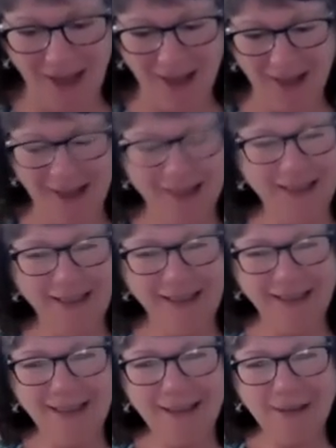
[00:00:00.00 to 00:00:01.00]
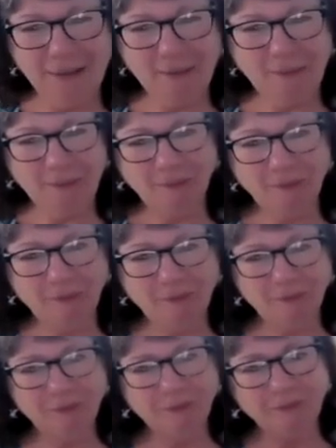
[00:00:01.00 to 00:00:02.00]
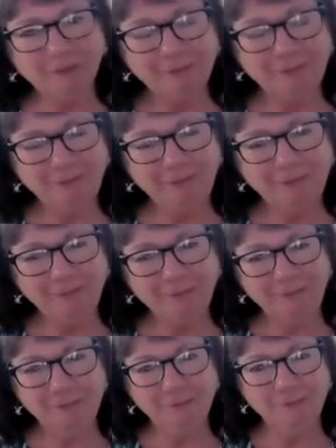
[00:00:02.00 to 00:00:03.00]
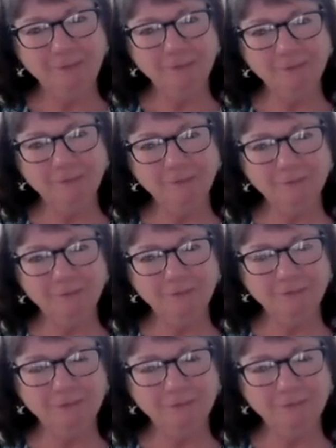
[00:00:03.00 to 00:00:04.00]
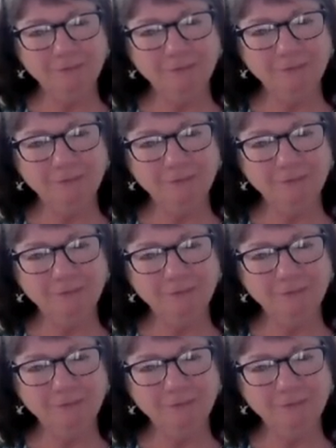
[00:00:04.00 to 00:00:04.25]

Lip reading: The person shown says nothing.